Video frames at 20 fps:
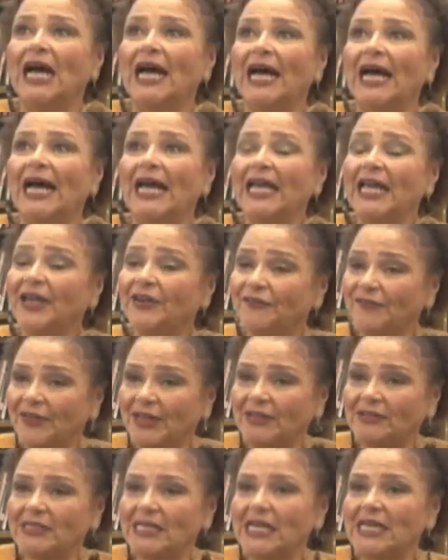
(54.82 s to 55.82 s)
I have
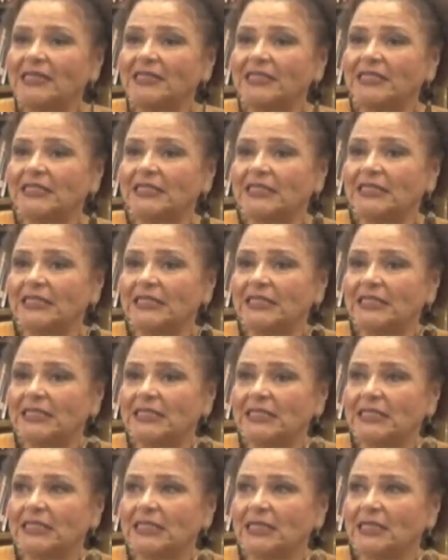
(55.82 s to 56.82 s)
found out it
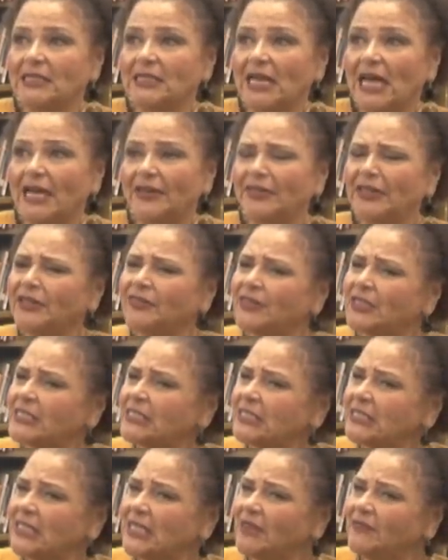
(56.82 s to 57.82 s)
is, I think, the
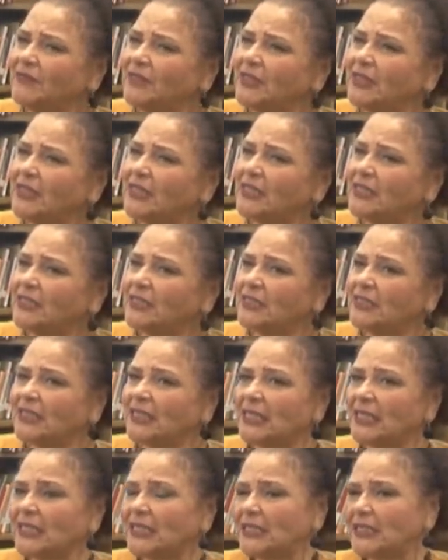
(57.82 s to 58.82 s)
seventh
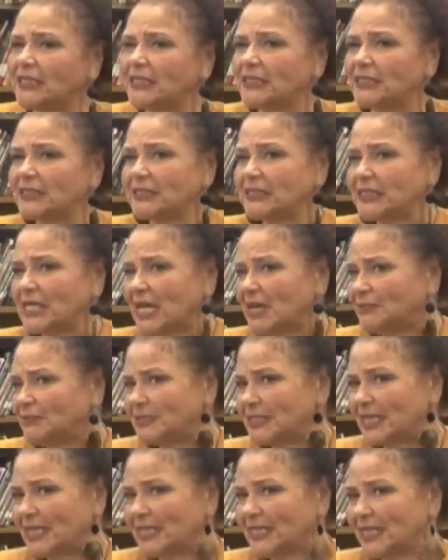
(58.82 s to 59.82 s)
top
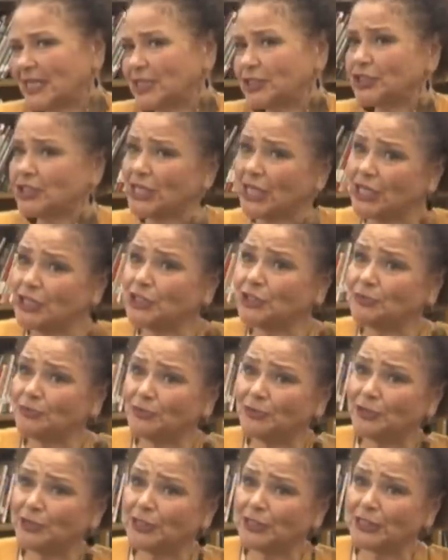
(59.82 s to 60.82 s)
selling education
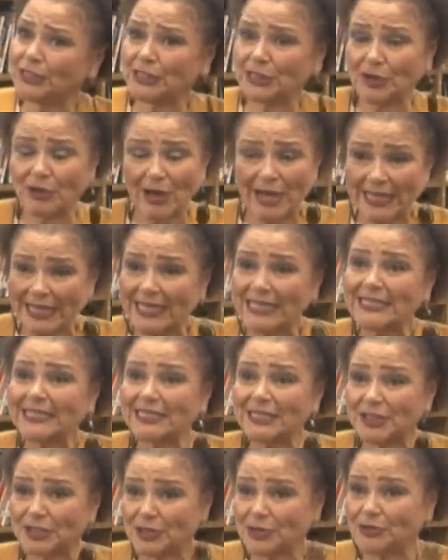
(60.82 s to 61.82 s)
book, so I guess
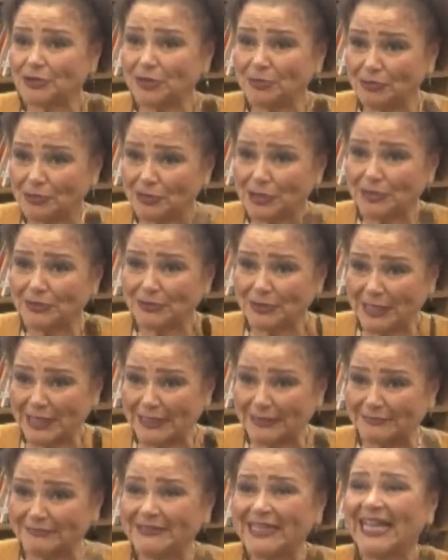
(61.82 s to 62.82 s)
it's doing pretty
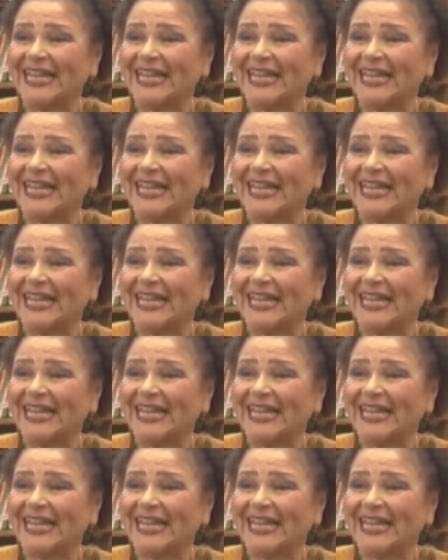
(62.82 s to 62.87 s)
well.